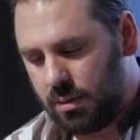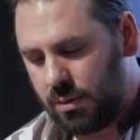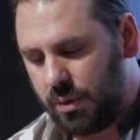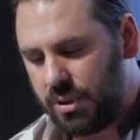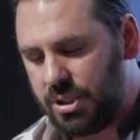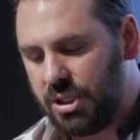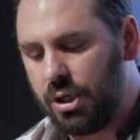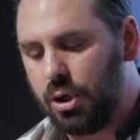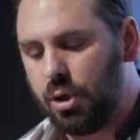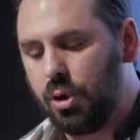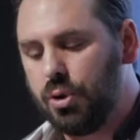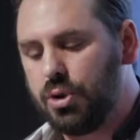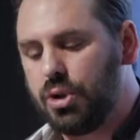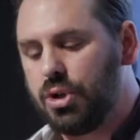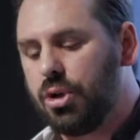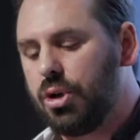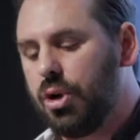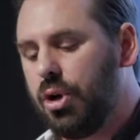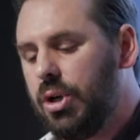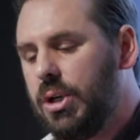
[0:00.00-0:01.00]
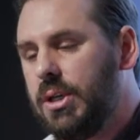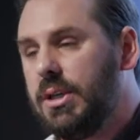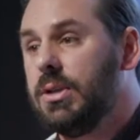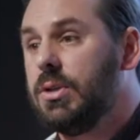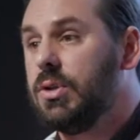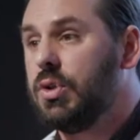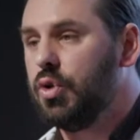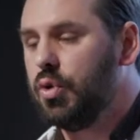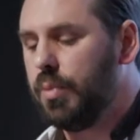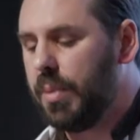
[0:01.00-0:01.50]
which includes not only
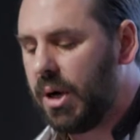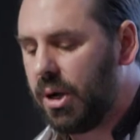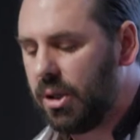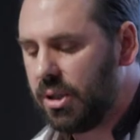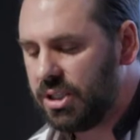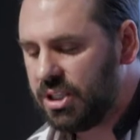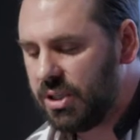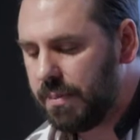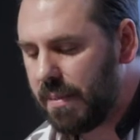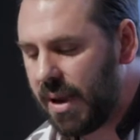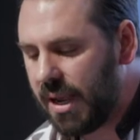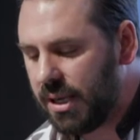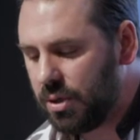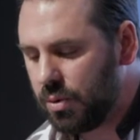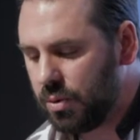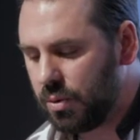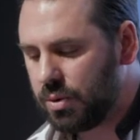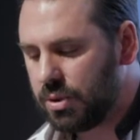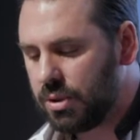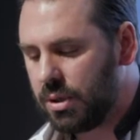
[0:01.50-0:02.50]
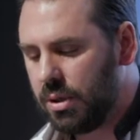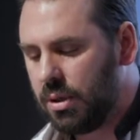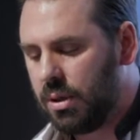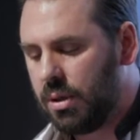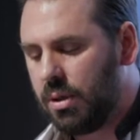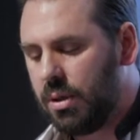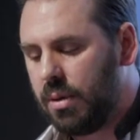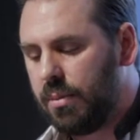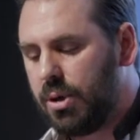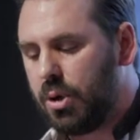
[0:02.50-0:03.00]
zoo biology manuals
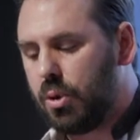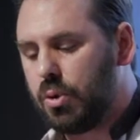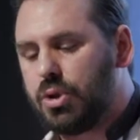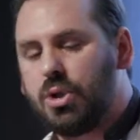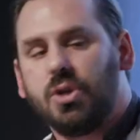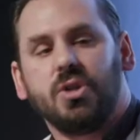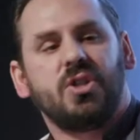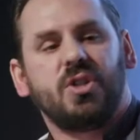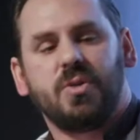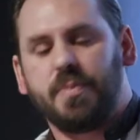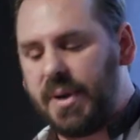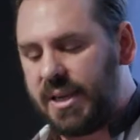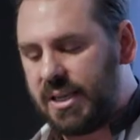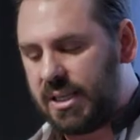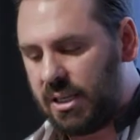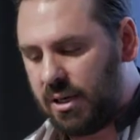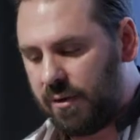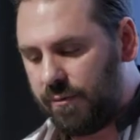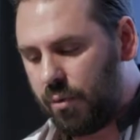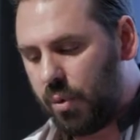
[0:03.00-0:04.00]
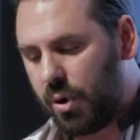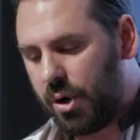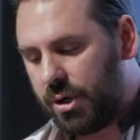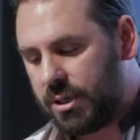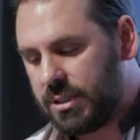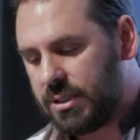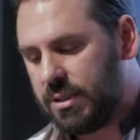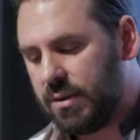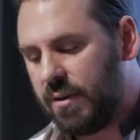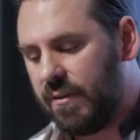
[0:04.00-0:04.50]
but also speculative
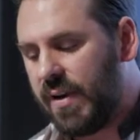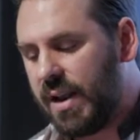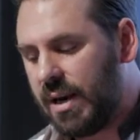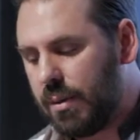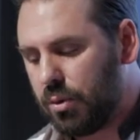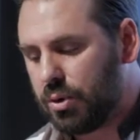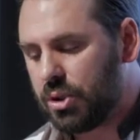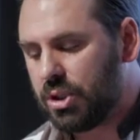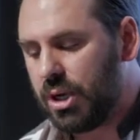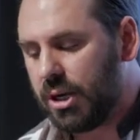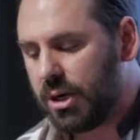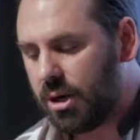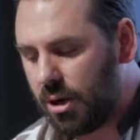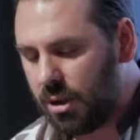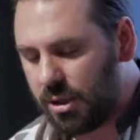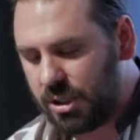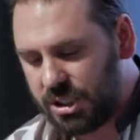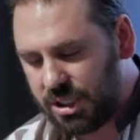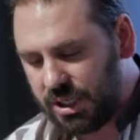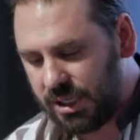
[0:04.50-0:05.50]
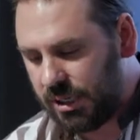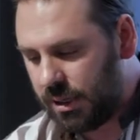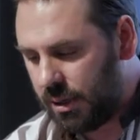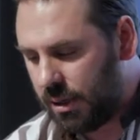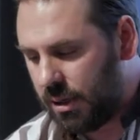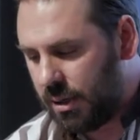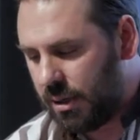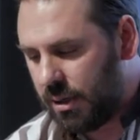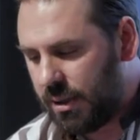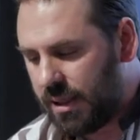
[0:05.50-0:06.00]
works of animal psychology
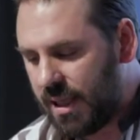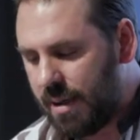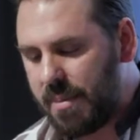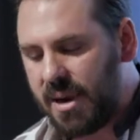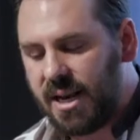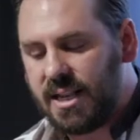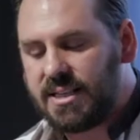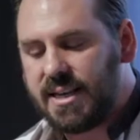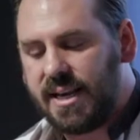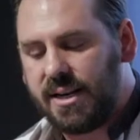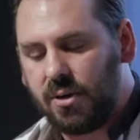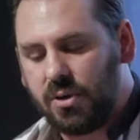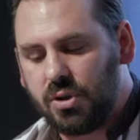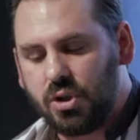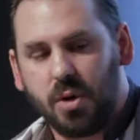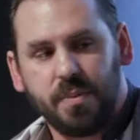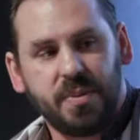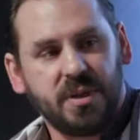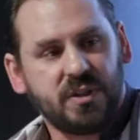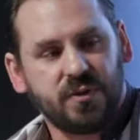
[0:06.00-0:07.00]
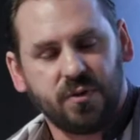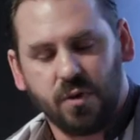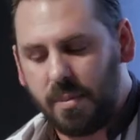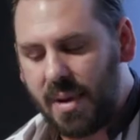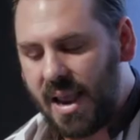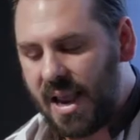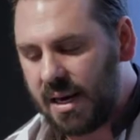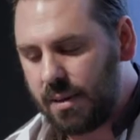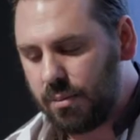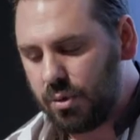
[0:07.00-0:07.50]
that meditate on topics from
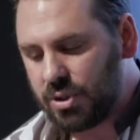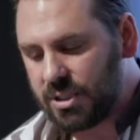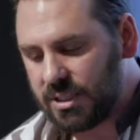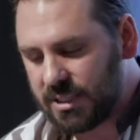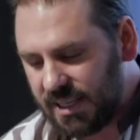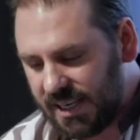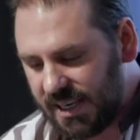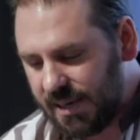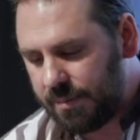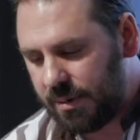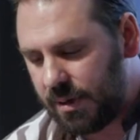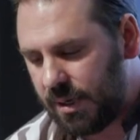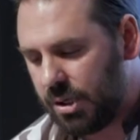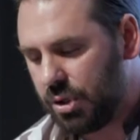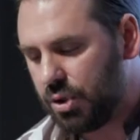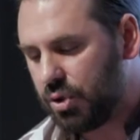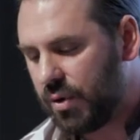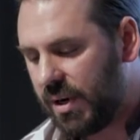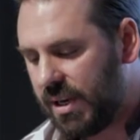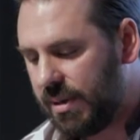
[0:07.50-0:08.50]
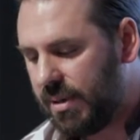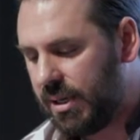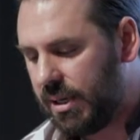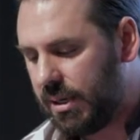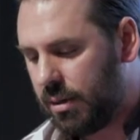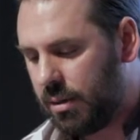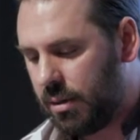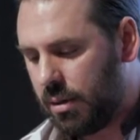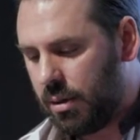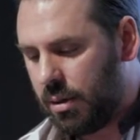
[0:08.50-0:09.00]
animal sleep and
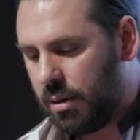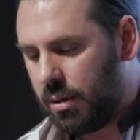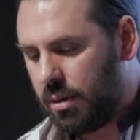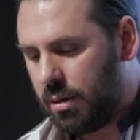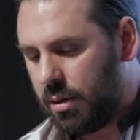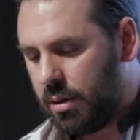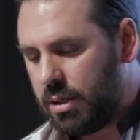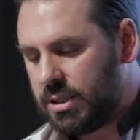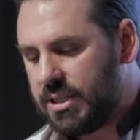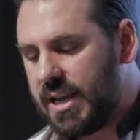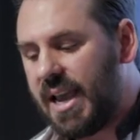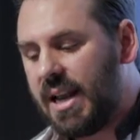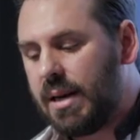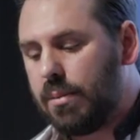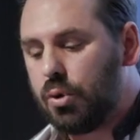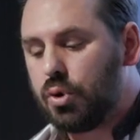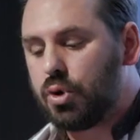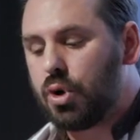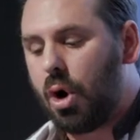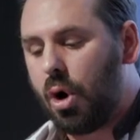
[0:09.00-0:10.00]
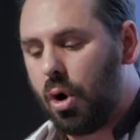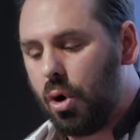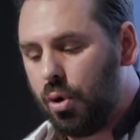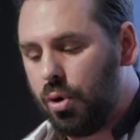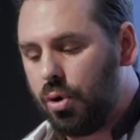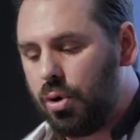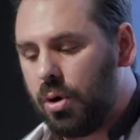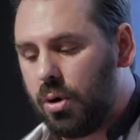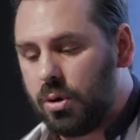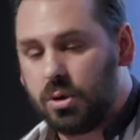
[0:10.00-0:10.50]
dreaming to animals'
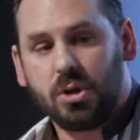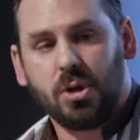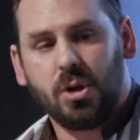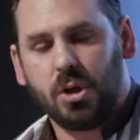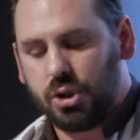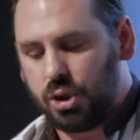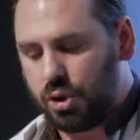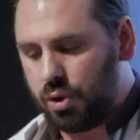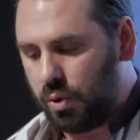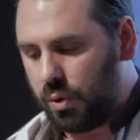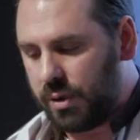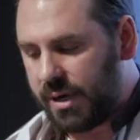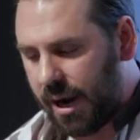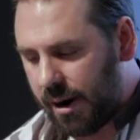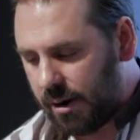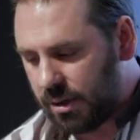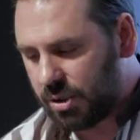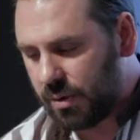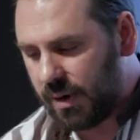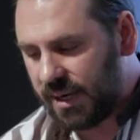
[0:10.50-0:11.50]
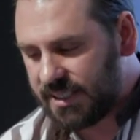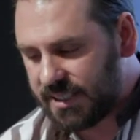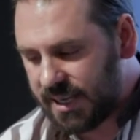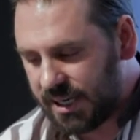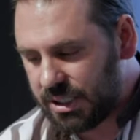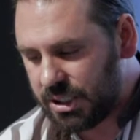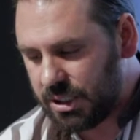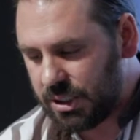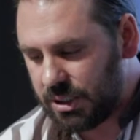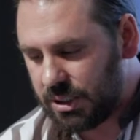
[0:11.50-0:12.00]
own ontological
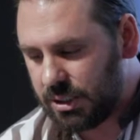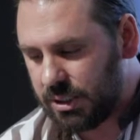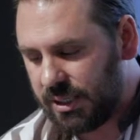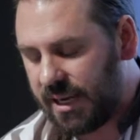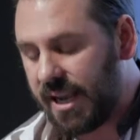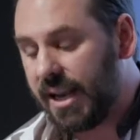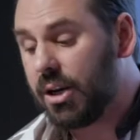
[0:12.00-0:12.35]
categorizations,